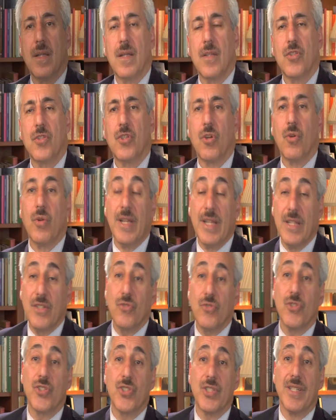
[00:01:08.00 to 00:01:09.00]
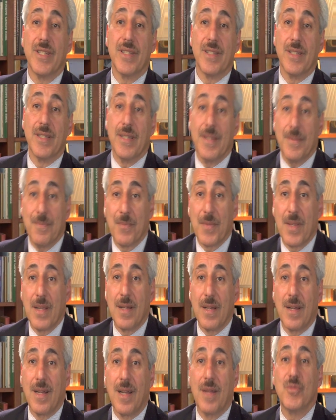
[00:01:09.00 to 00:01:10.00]
So interestingly,
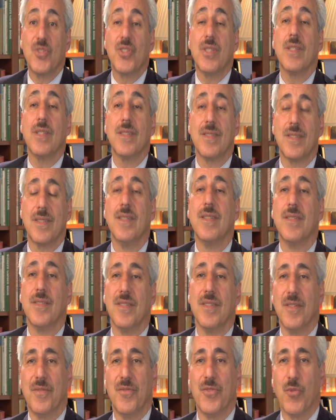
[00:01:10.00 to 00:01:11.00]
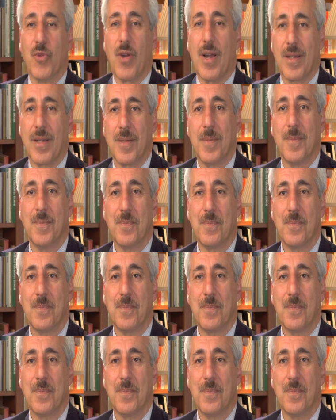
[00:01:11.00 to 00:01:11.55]
I'm still a citizen of Iraq.